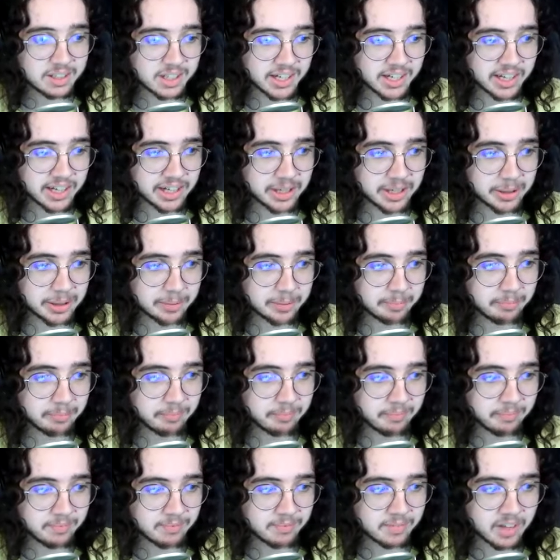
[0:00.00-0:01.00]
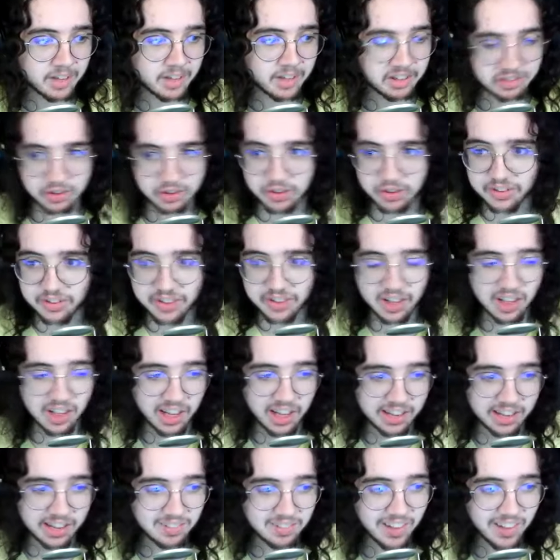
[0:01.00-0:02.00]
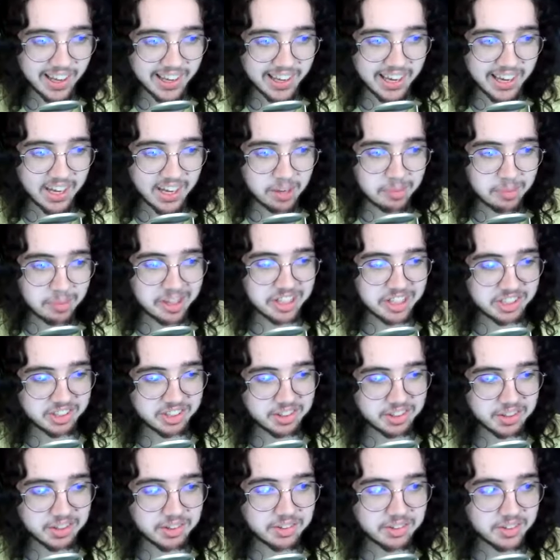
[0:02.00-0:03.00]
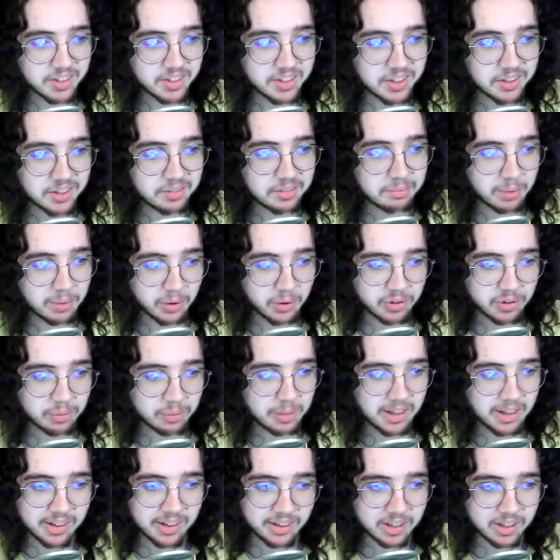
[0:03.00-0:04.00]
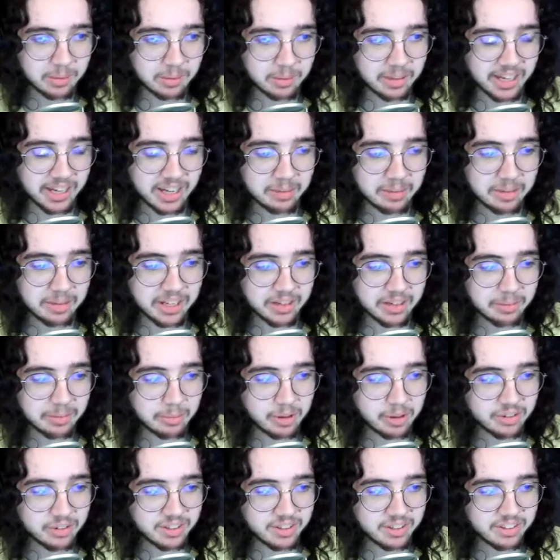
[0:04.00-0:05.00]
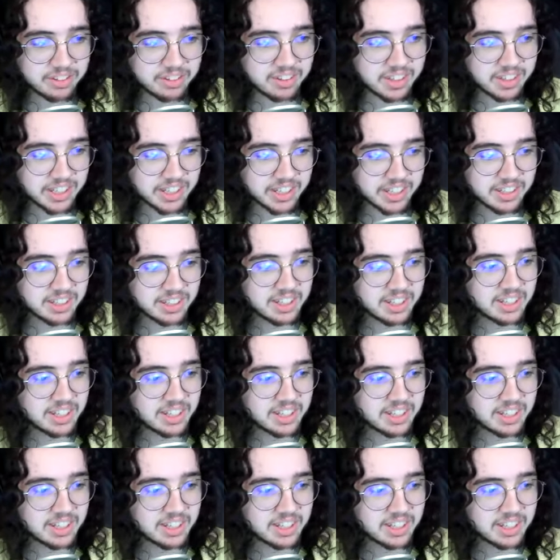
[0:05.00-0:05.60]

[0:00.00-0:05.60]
Um, as you can tell, I like animation, so oh, most really? of mine are going to be animated movies. Yeah.